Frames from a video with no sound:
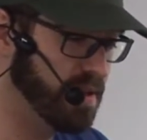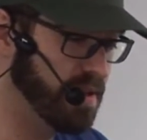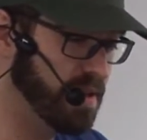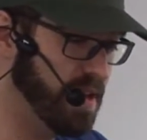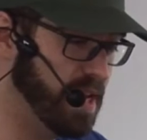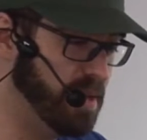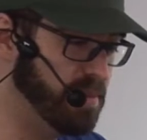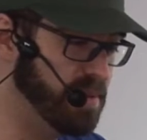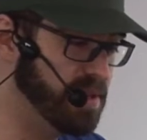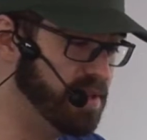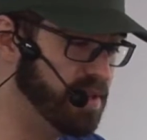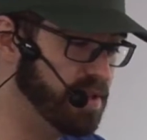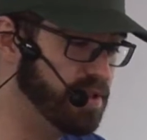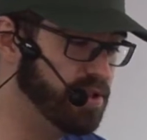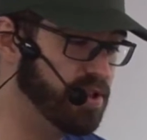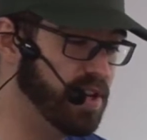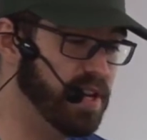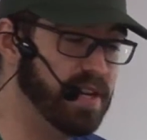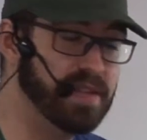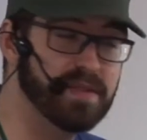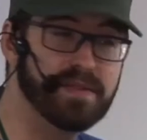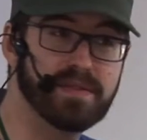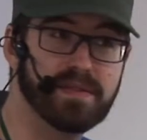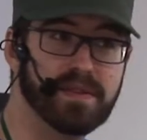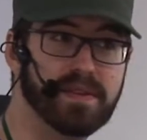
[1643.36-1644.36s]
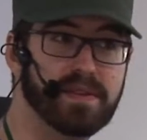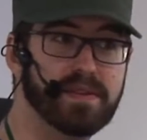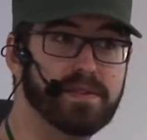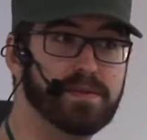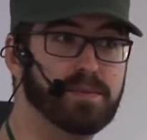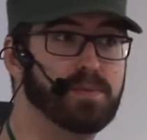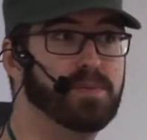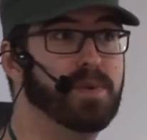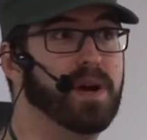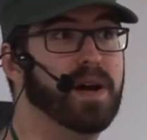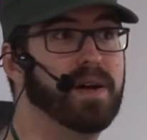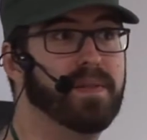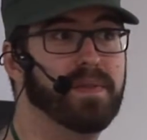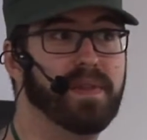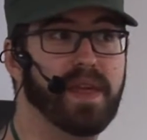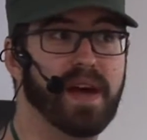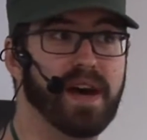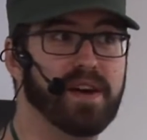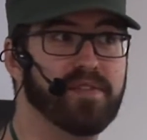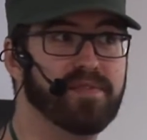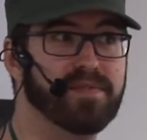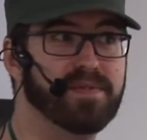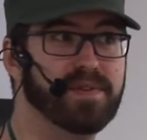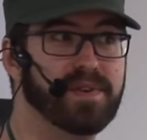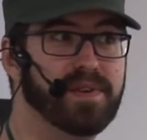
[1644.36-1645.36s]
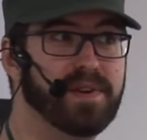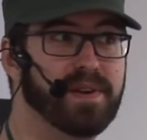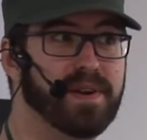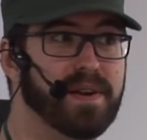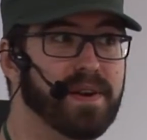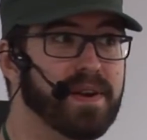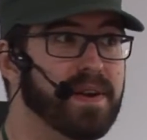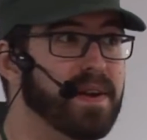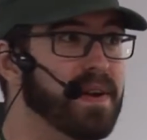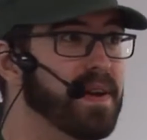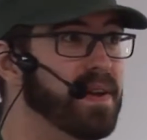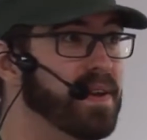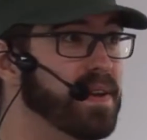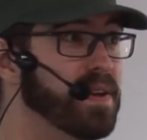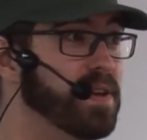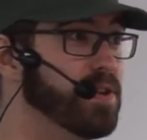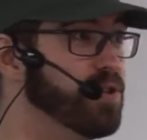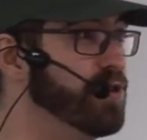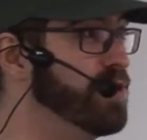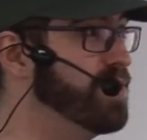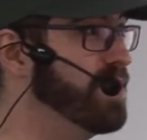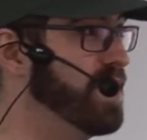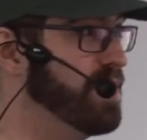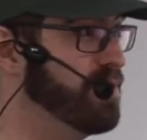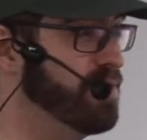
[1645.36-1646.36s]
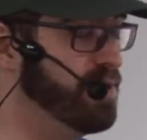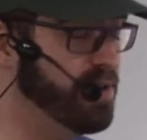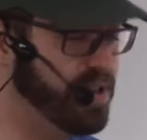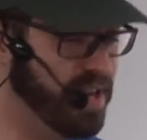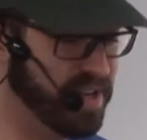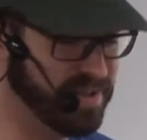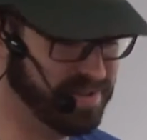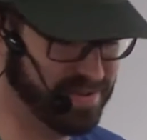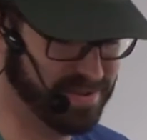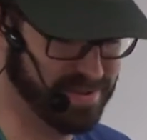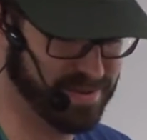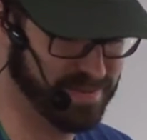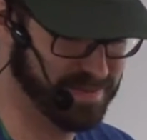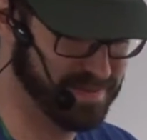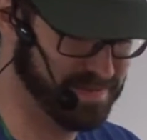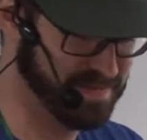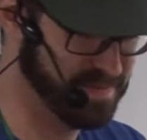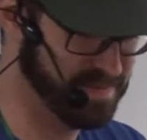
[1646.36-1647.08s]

name suggests, is run after each and every test.